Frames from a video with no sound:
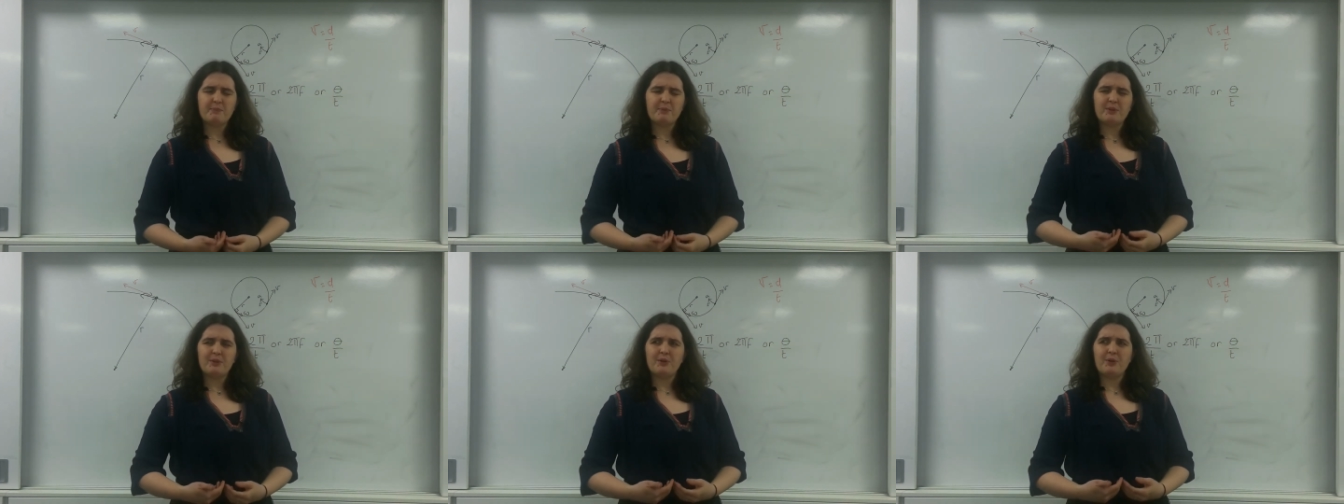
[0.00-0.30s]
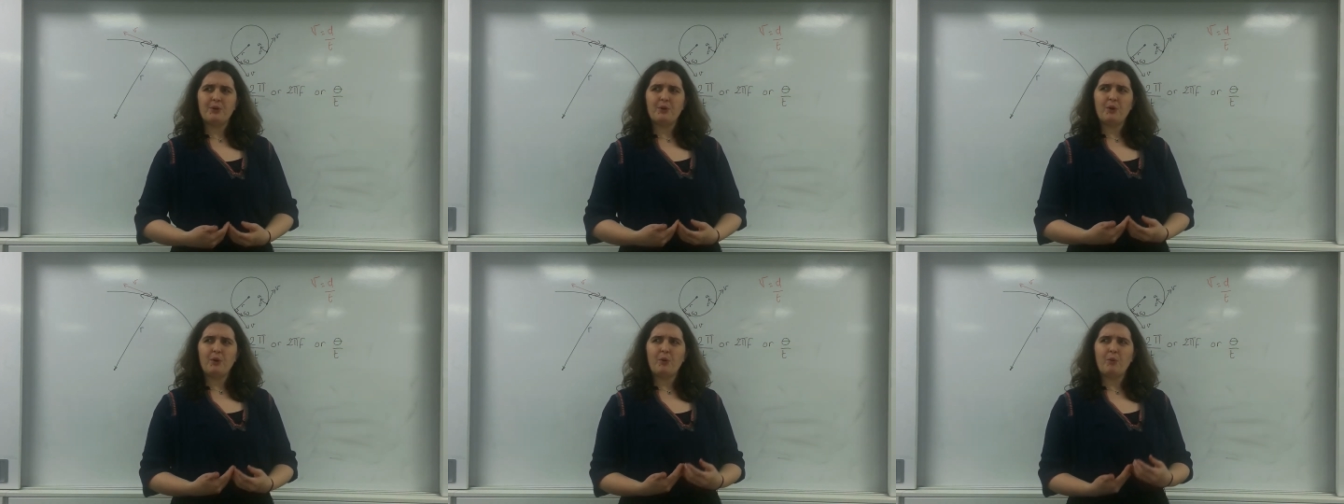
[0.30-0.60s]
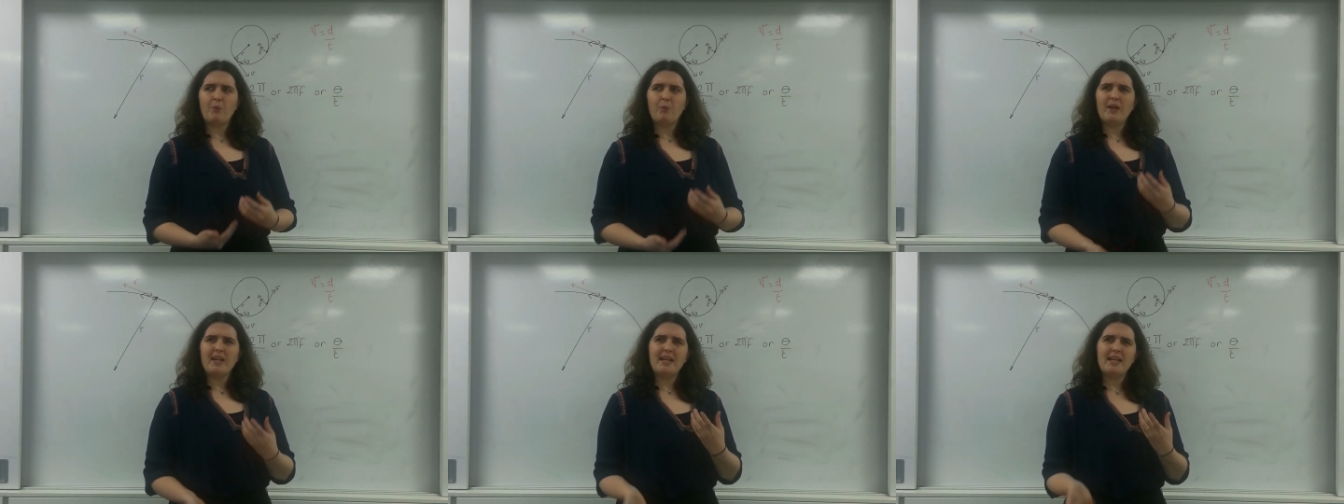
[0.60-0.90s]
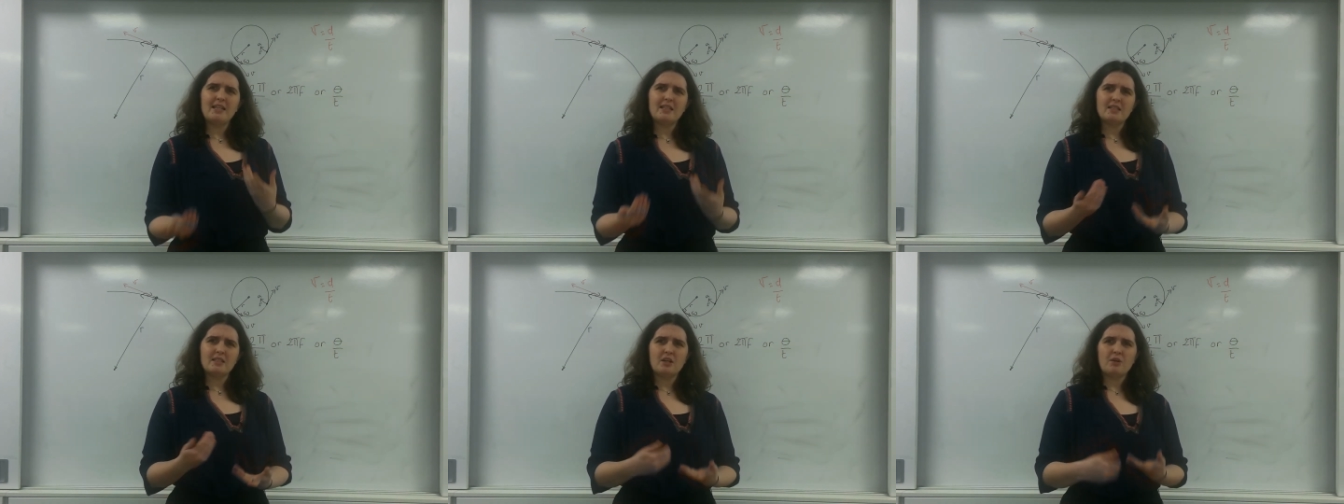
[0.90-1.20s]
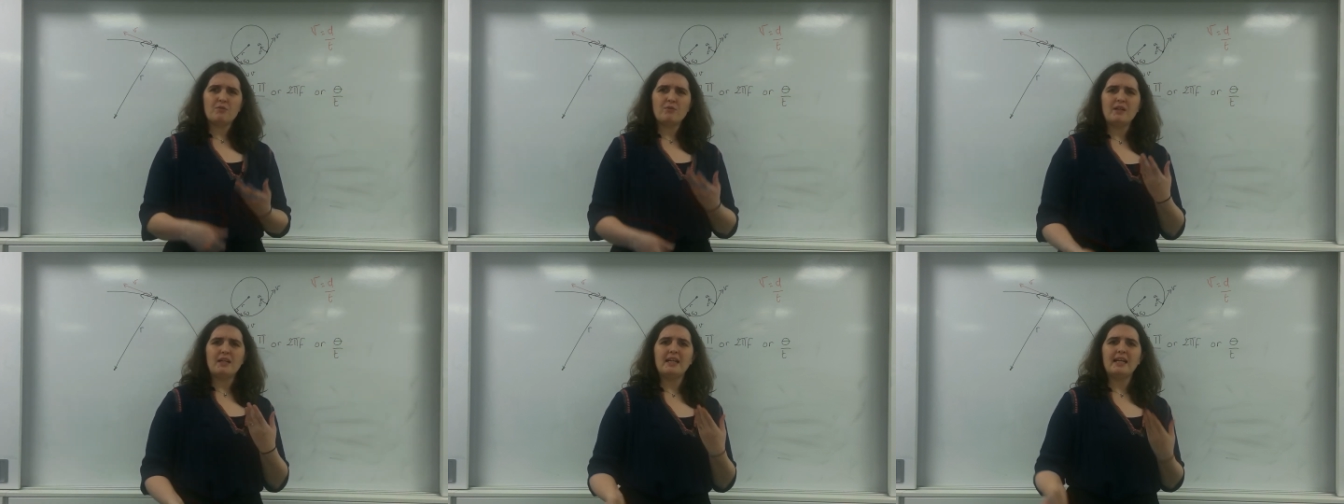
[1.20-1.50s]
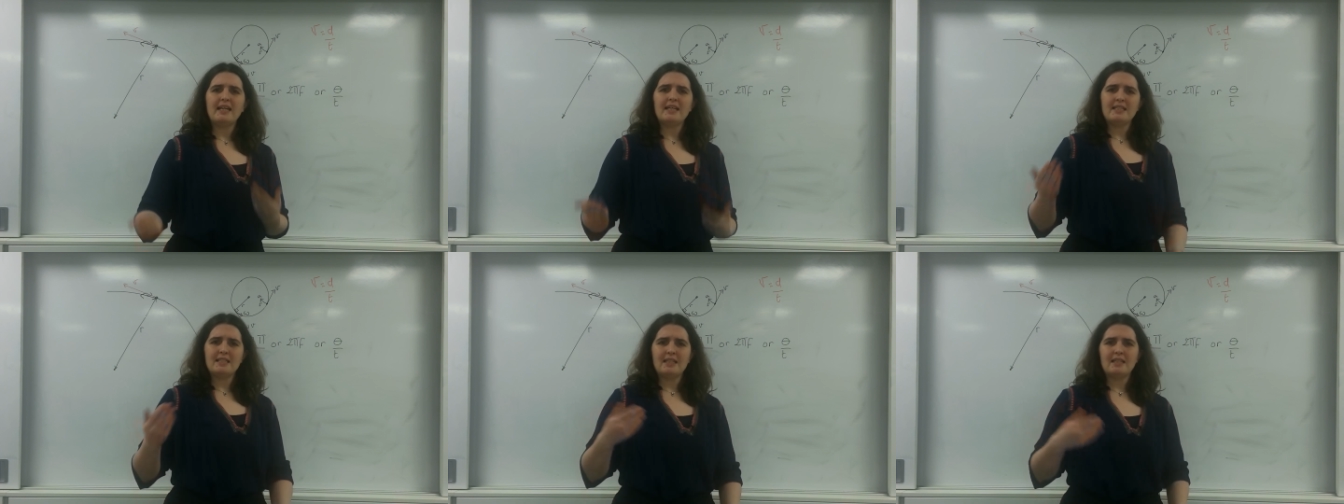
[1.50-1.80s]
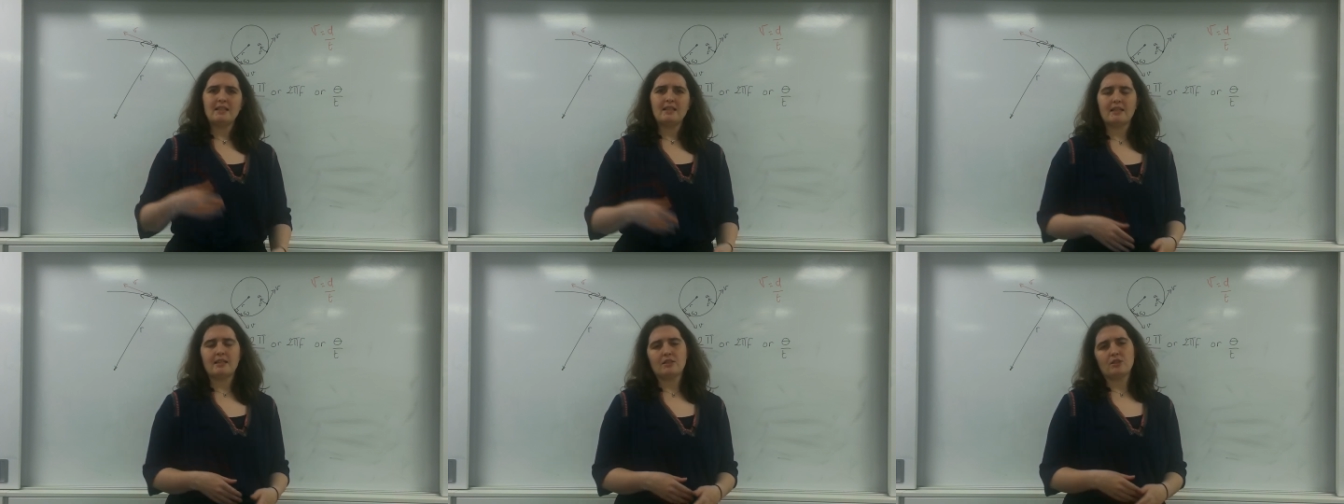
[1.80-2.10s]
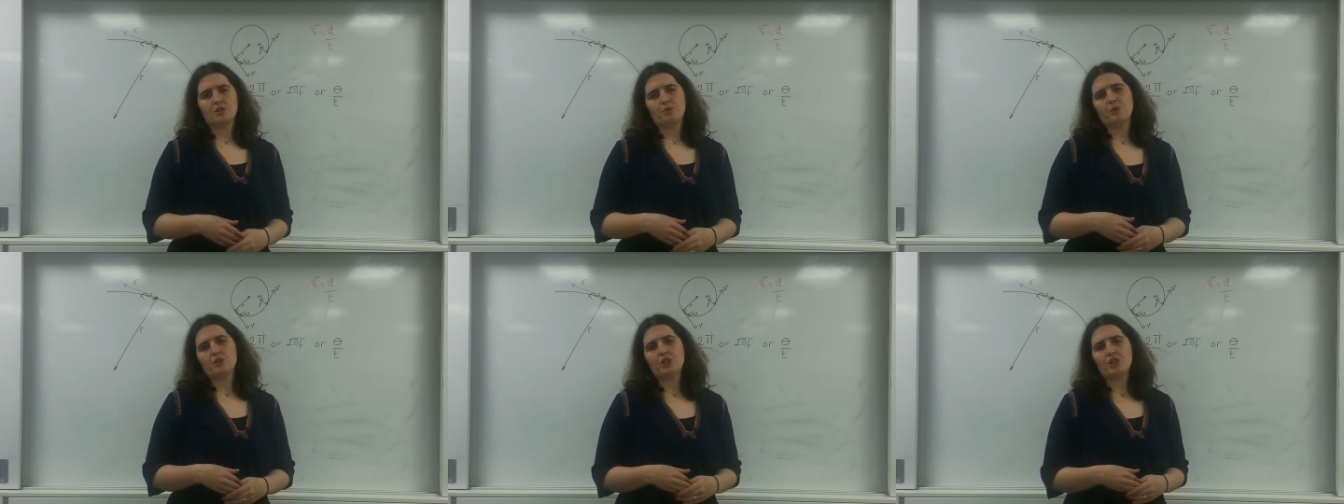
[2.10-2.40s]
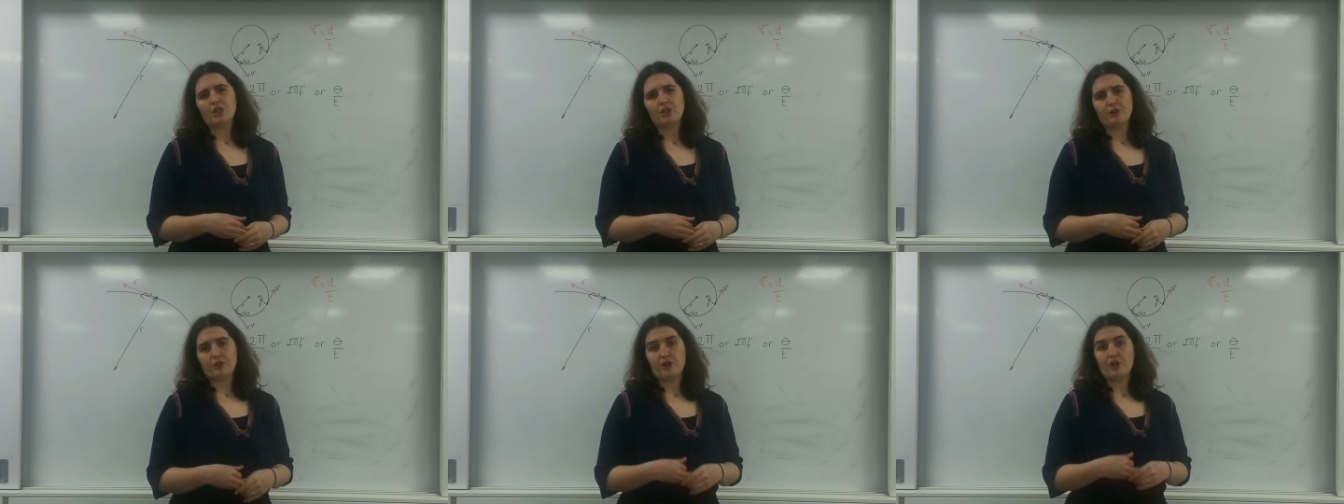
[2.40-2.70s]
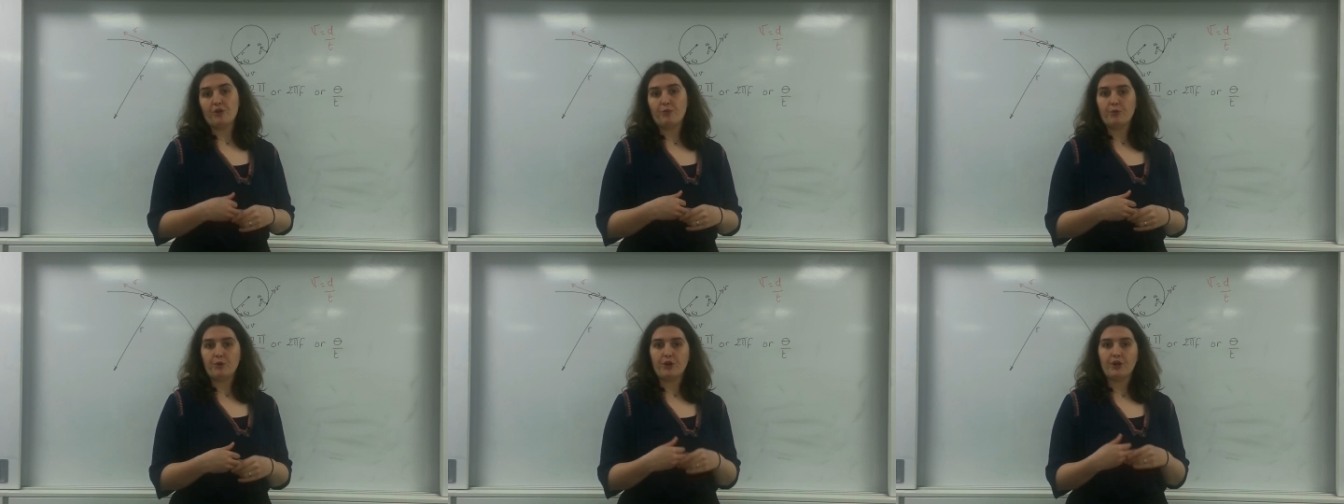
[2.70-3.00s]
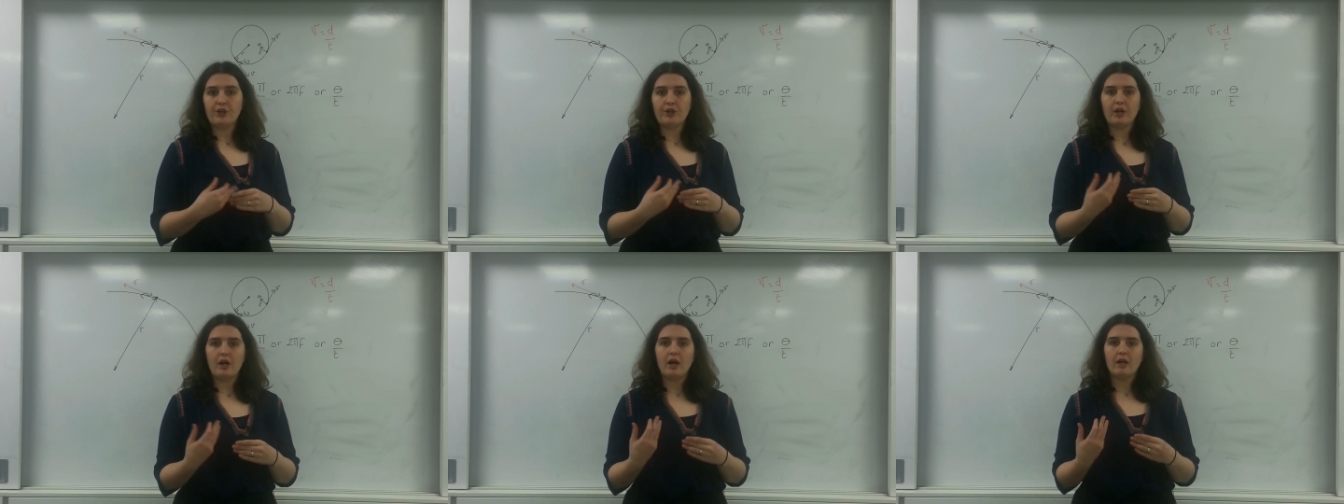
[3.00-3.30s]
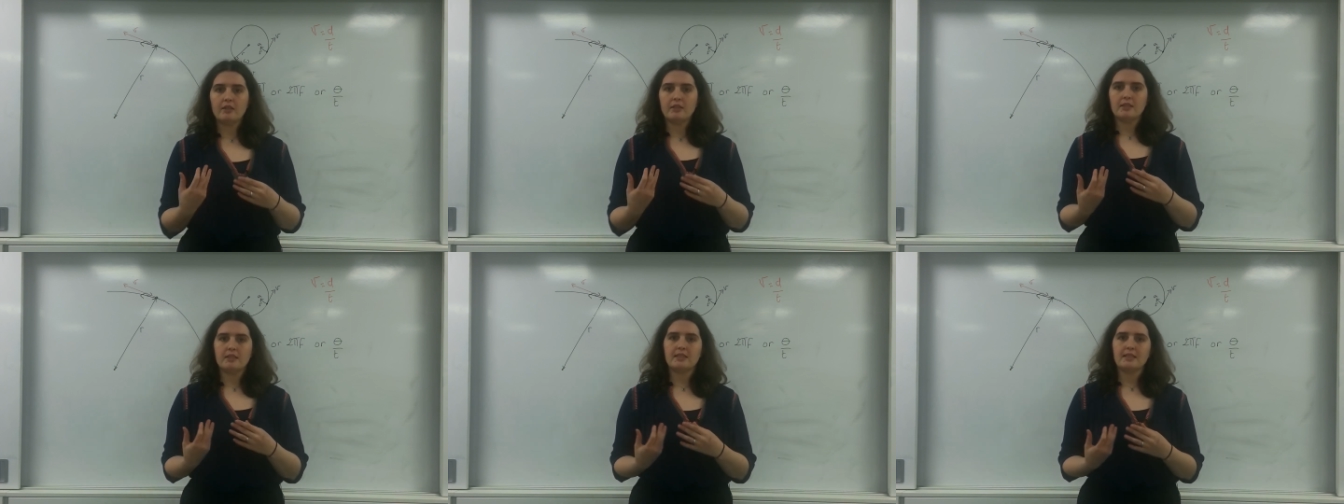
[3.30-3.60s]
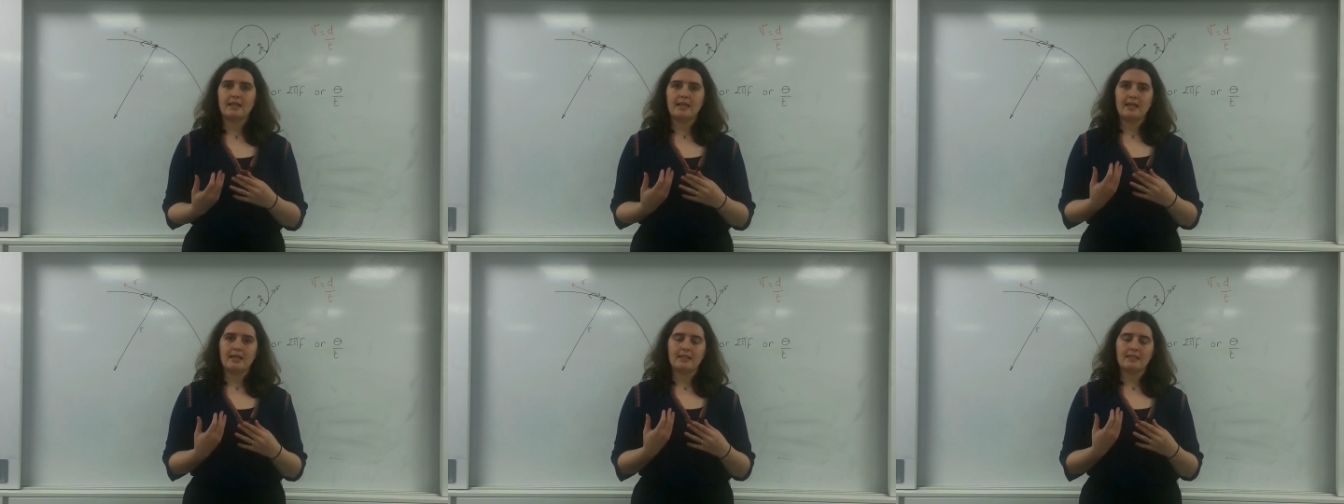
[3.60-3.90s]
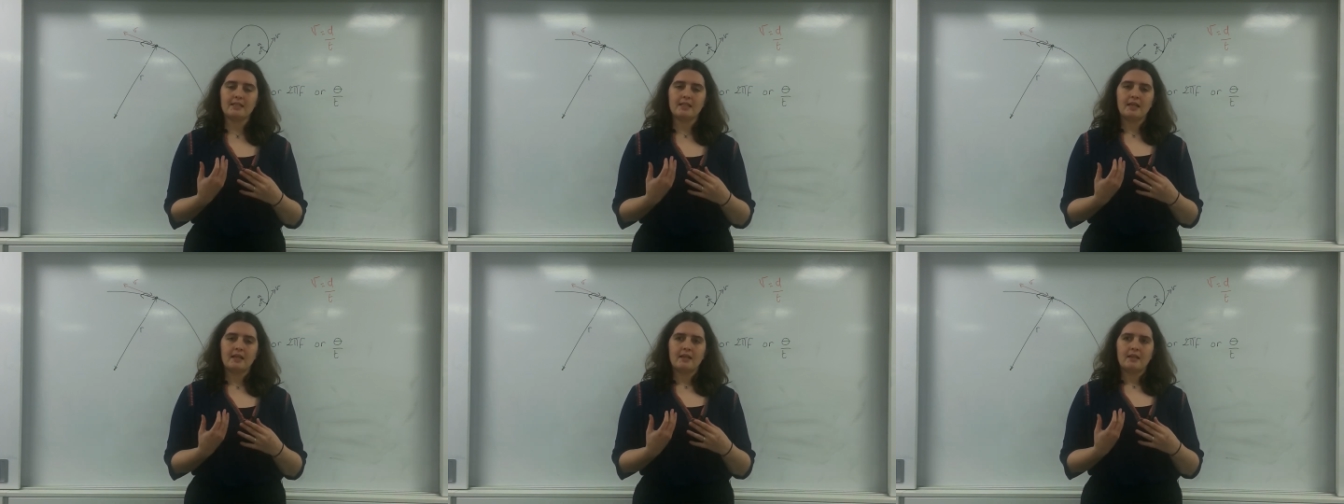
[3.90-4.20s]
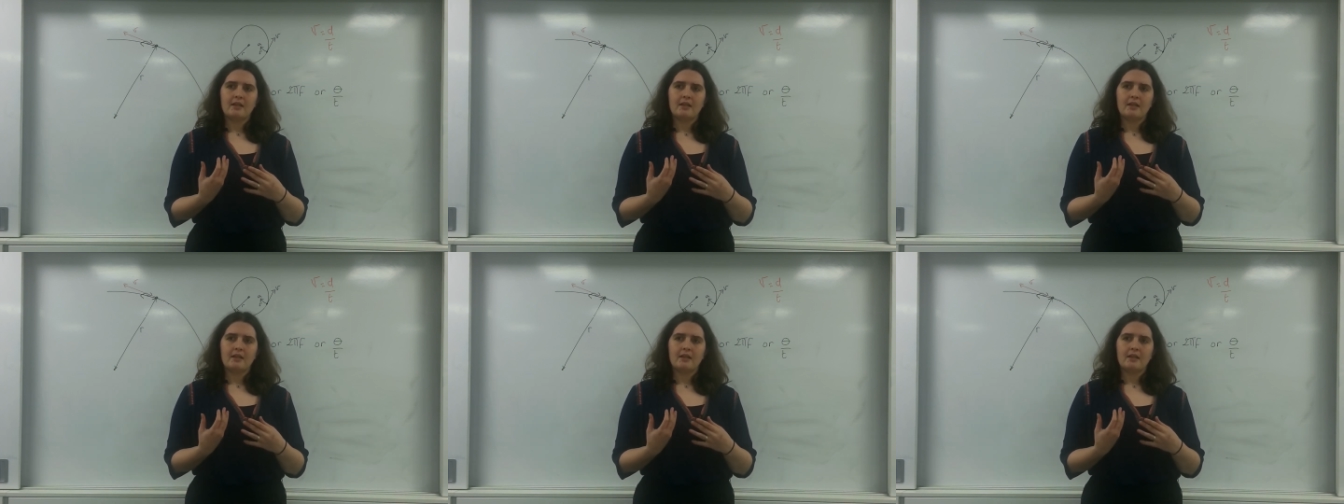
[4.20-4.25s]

but we need to start relating things to each other if we're going to understand